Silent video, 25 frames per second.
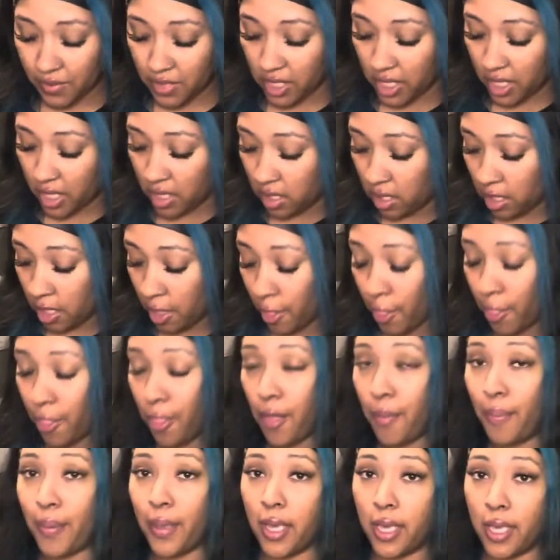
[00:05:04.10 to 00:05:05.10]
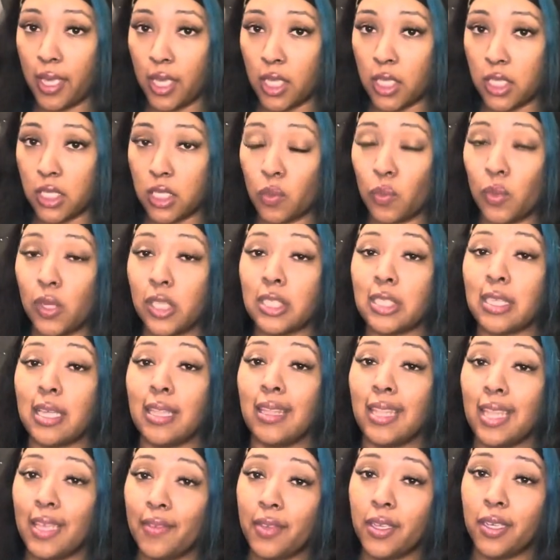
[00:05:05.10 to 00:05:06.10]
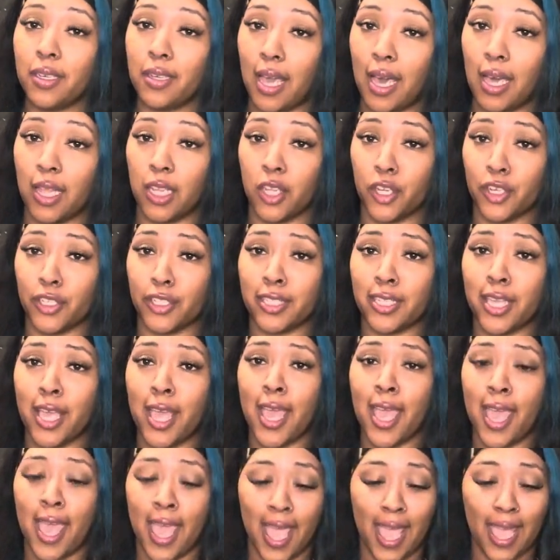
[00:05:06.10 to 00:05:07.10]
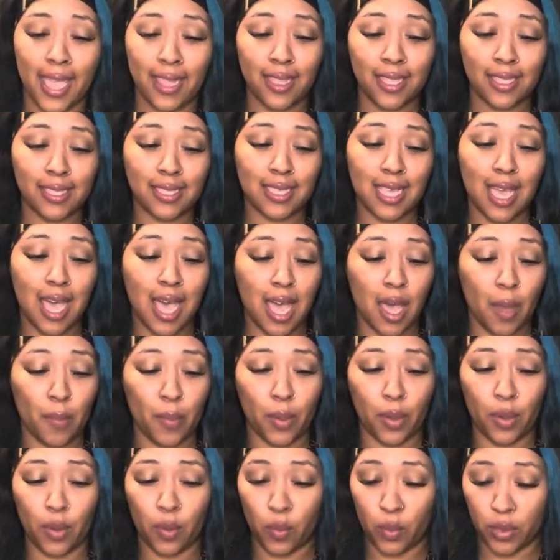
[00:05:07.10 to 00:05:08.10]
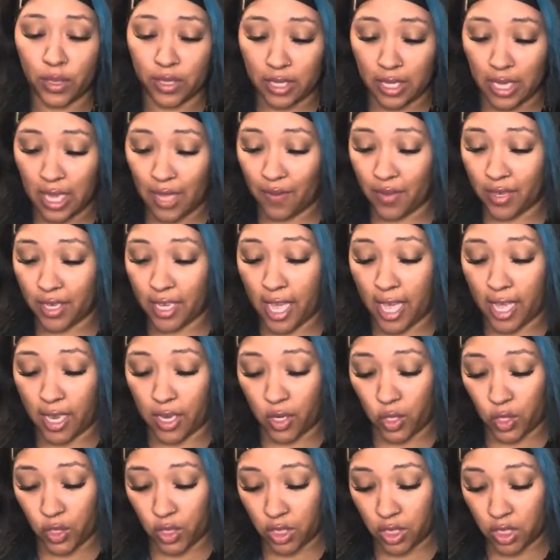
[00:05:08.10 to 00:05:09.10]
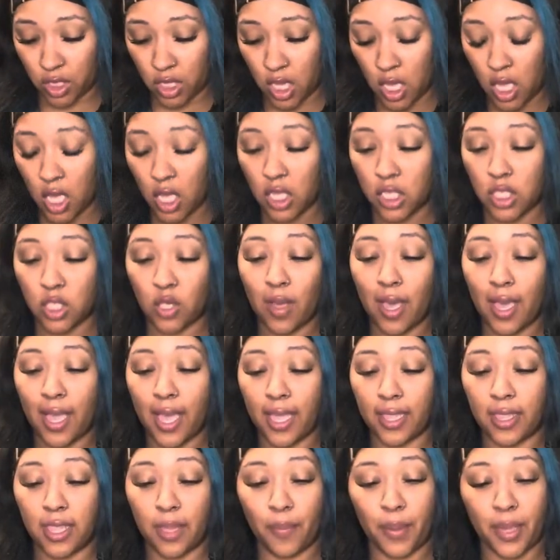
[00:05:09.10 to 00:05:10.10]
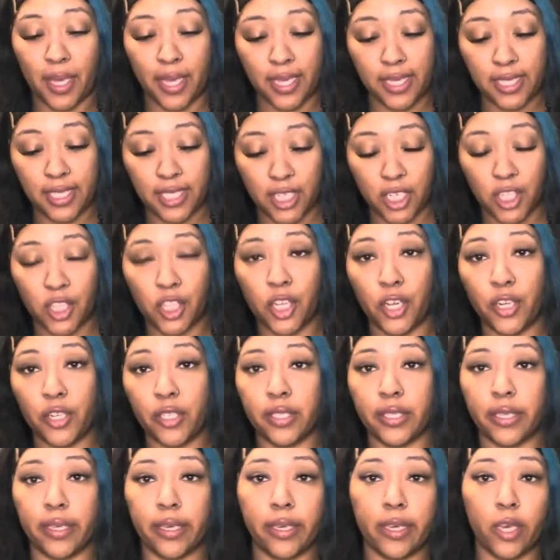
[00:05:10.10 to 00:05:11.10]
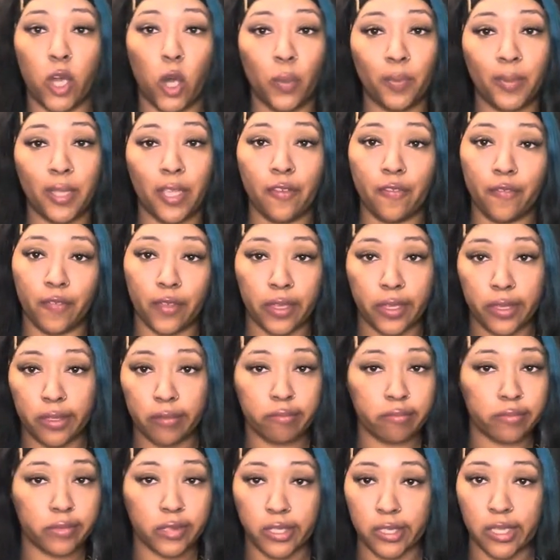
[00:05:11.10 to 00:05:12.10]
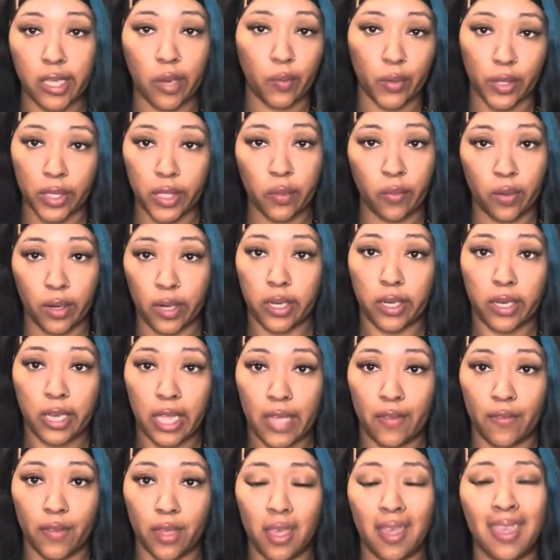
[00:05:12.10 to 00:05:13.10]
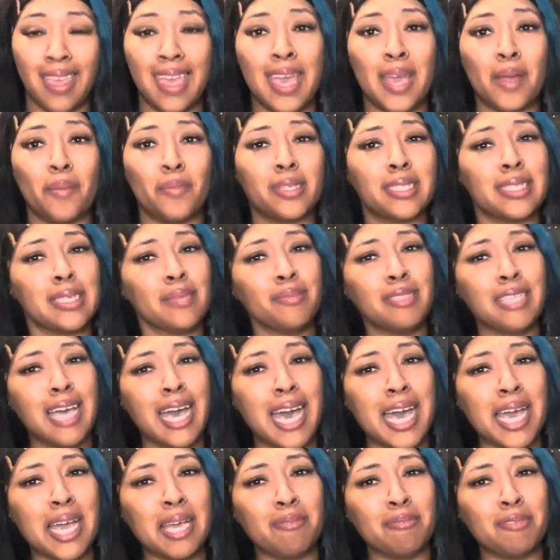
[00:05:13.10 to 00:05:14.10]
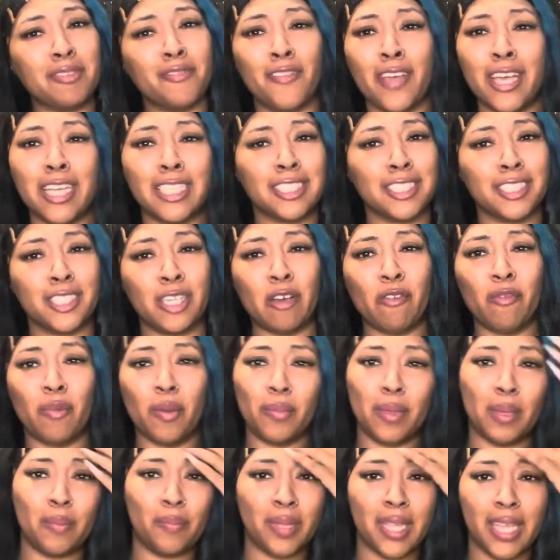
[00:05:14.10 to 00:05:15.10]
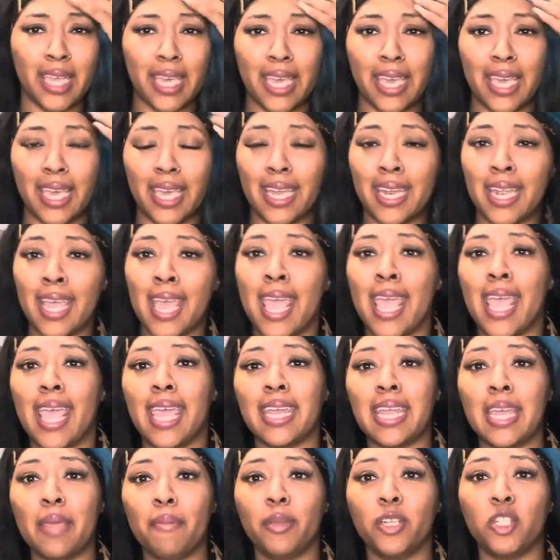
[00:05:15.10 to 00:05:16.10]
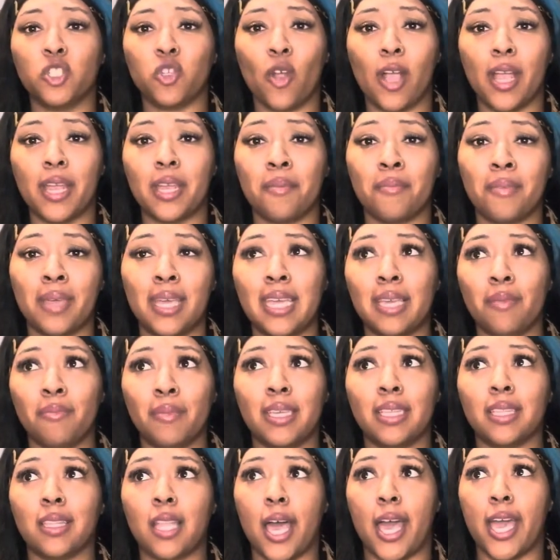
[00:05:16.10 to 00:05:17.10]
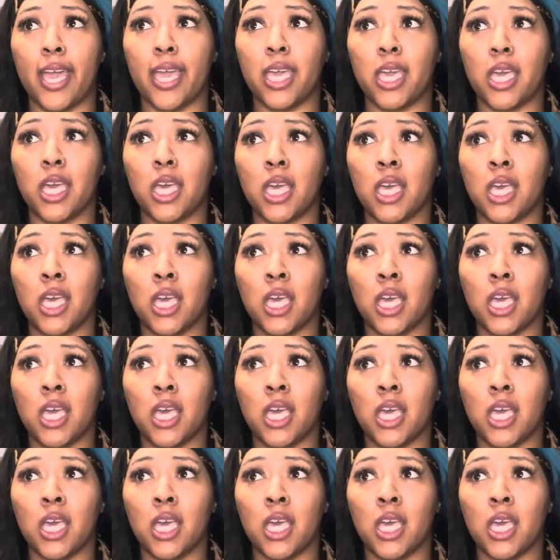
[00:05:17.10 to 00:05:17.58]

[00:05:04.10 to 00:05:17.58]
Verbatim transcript: sale. The pants was $11. And the top was $11. So I got the pants in a 13. Hope they fit because I really wear 11. But sometimes Fashion Nova be playing. And they be trying to make me like